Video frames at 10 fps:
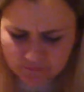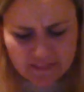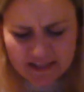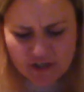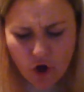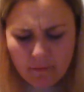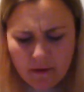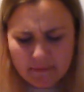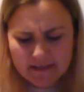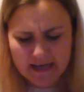They told Mum
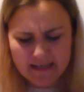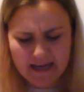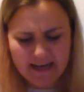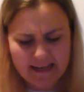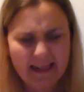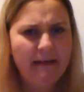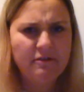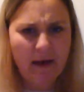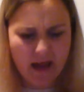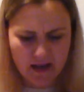and Dad I had a cleft
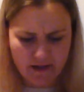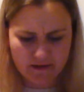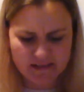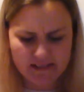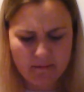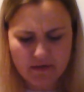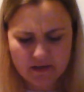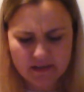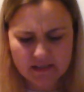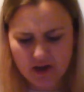palate and some other
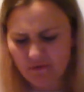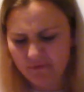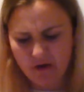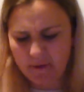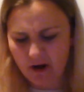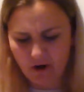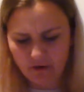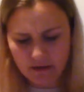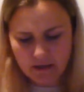stuff going on.